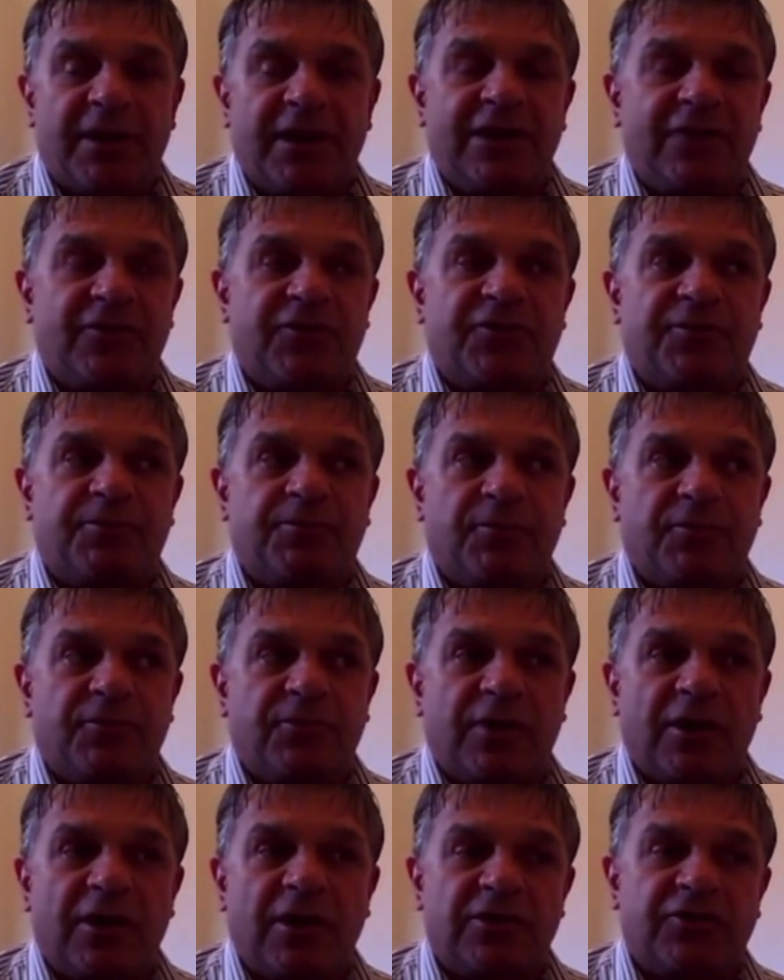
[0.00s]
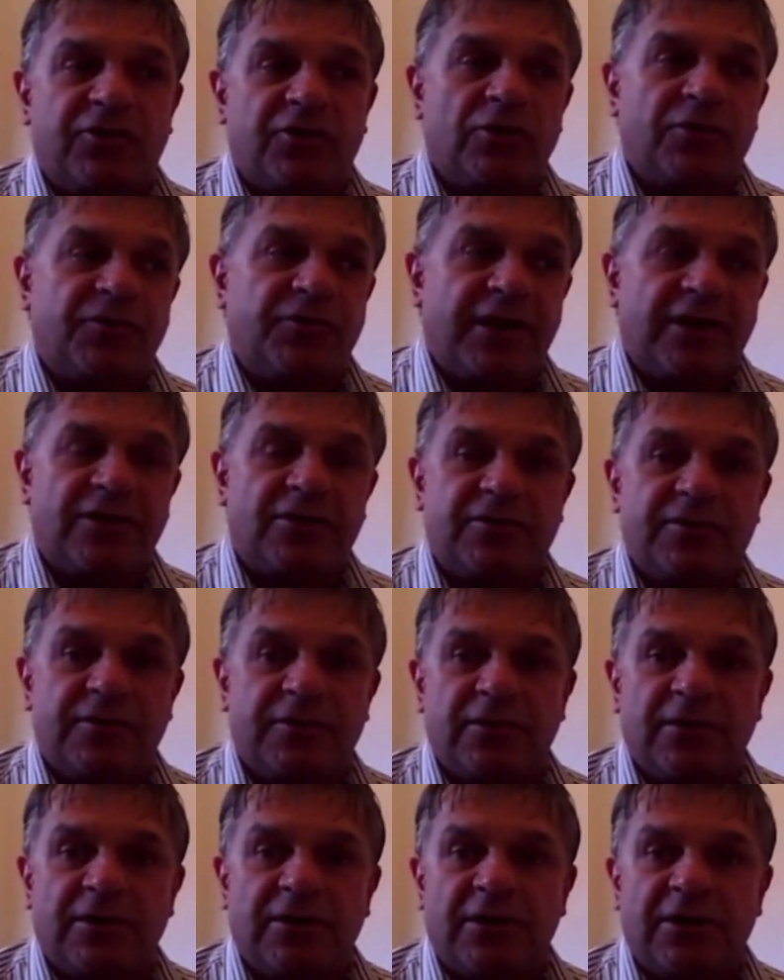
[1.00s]
the bailiffs turfed
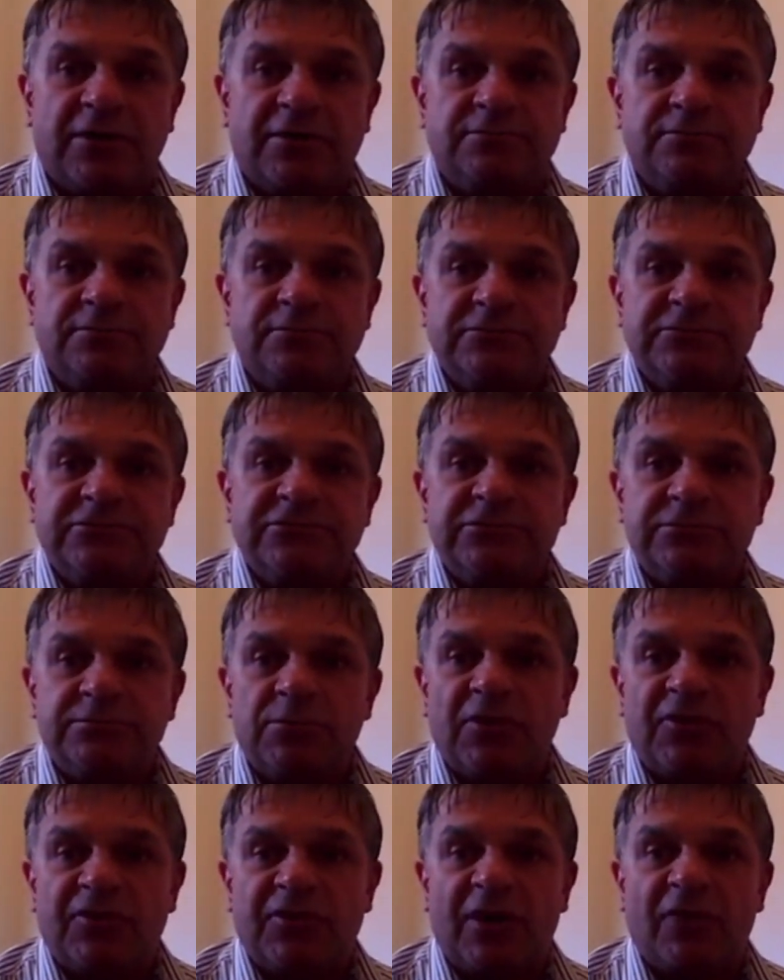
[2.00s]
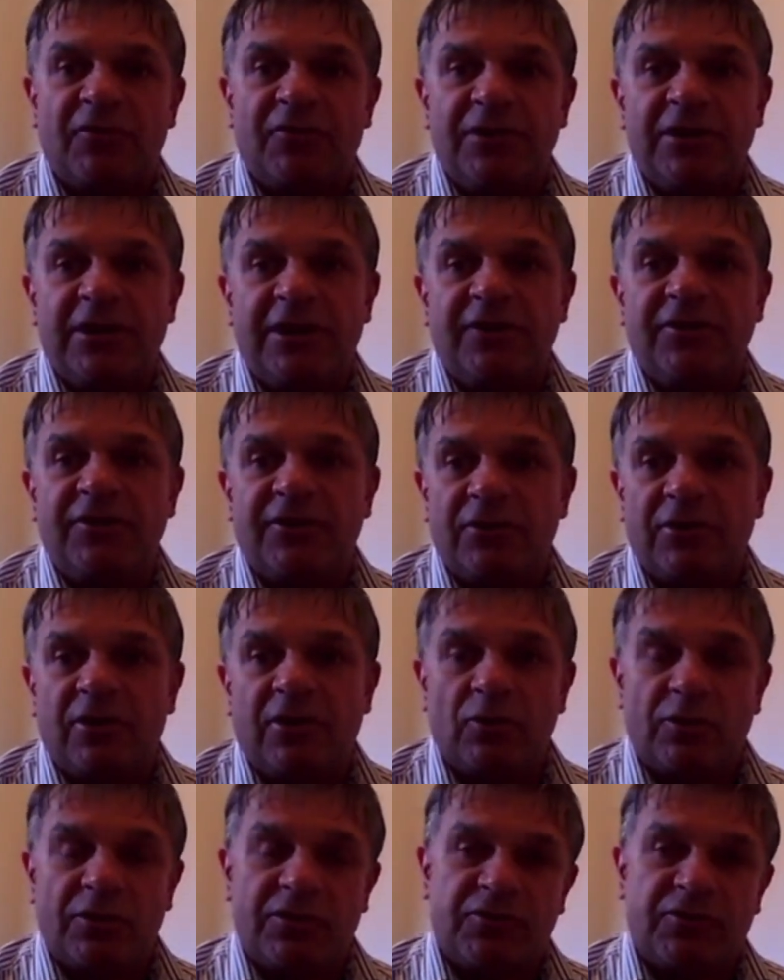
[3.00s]
out myself and Linda,
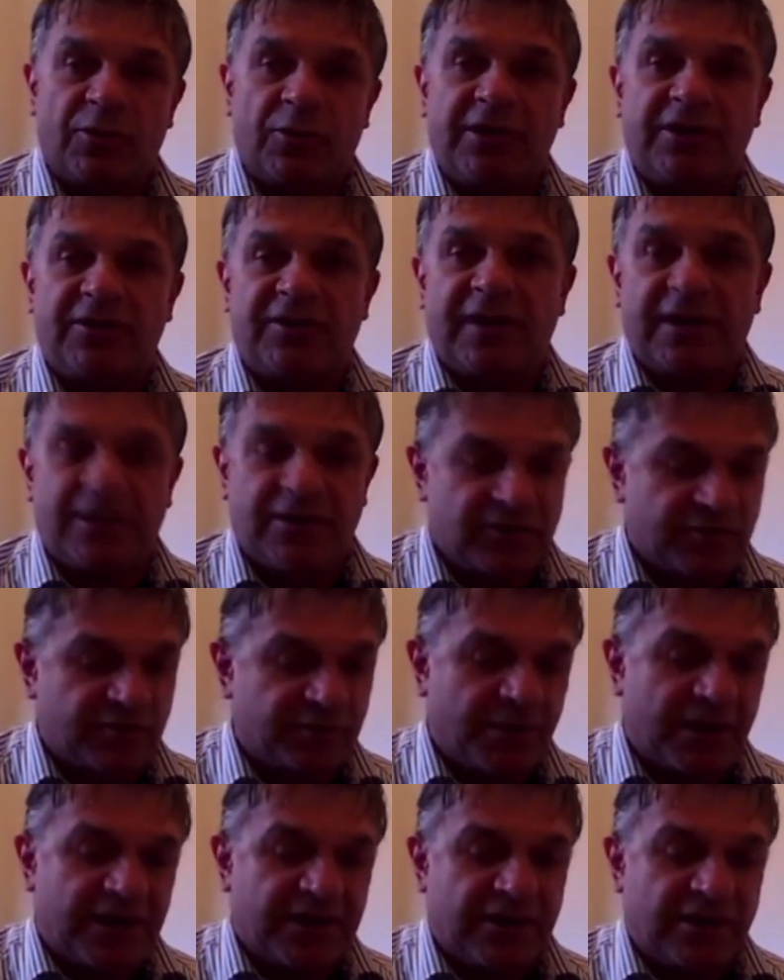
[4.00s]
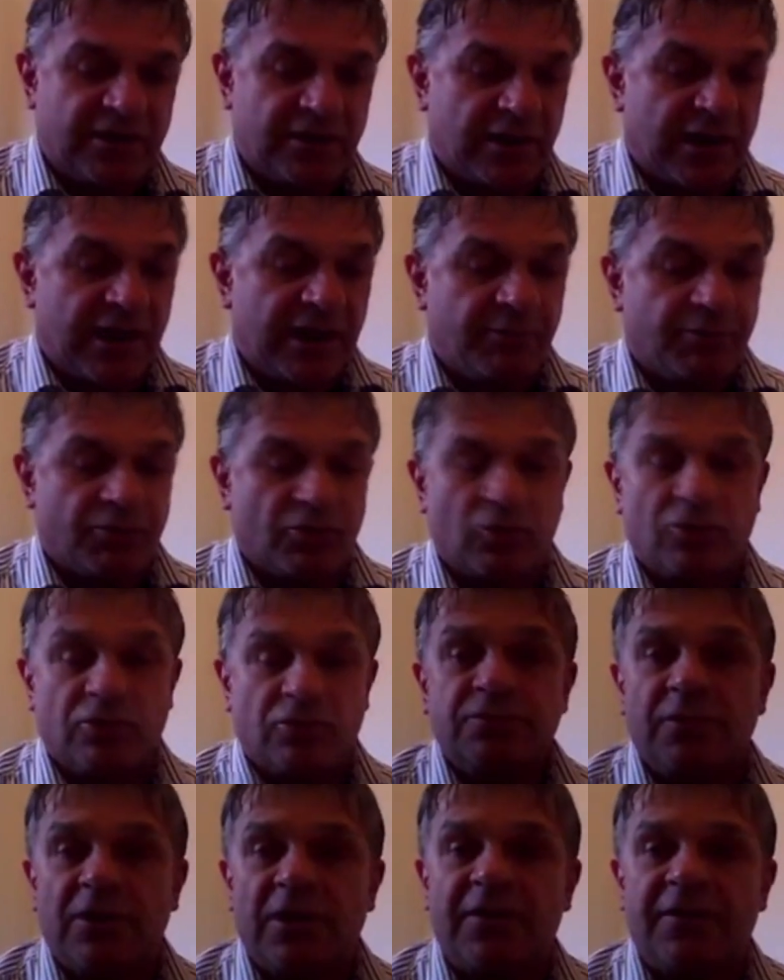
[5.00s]
along with the 20 tenants, back in
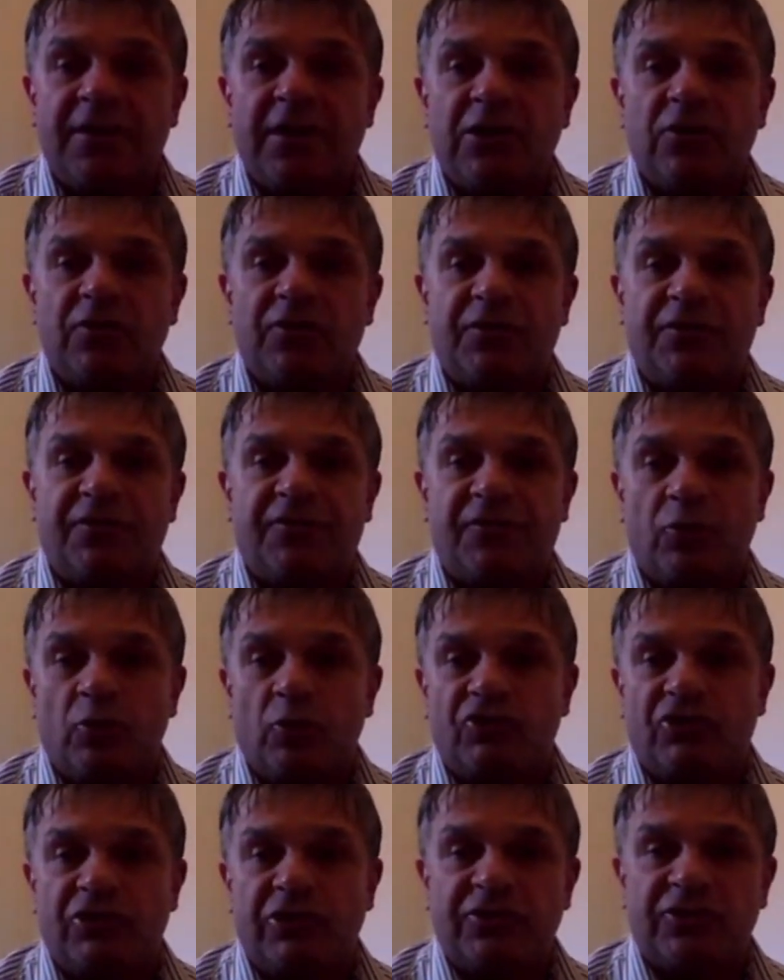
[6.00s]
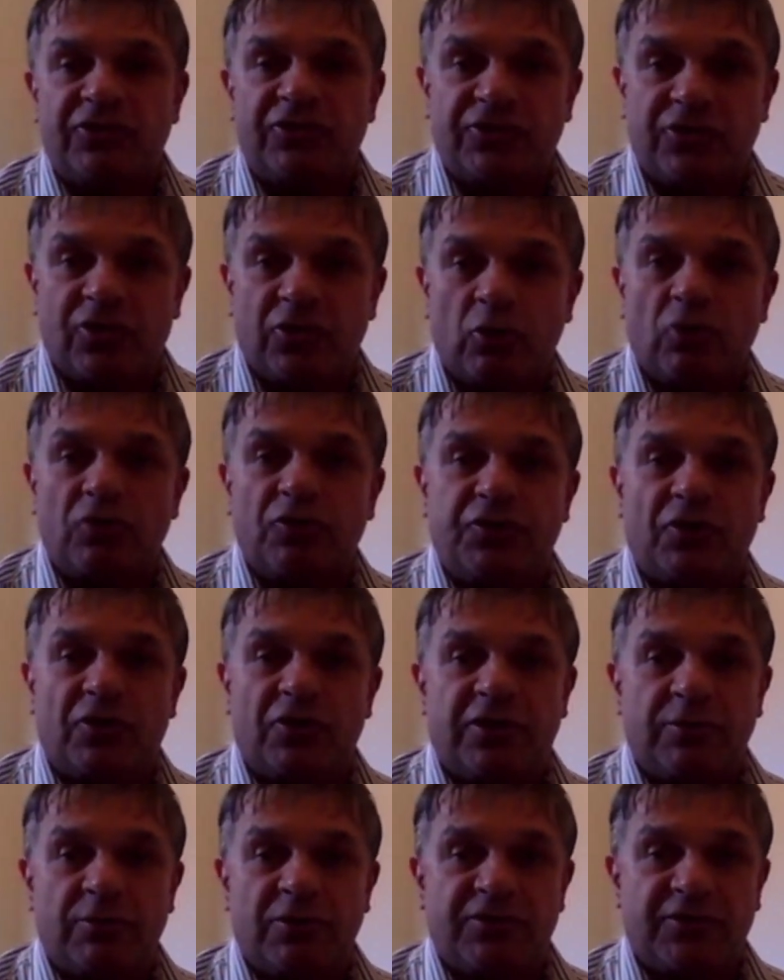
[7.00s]
April, and they used a fraudulent court
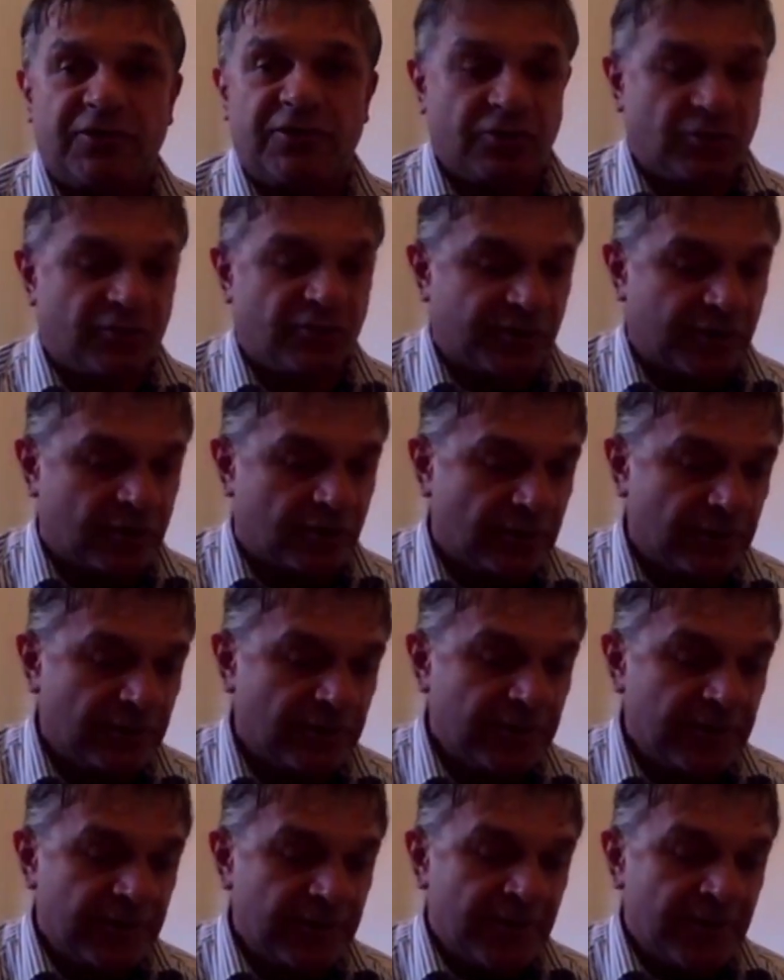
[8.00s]
document to do so.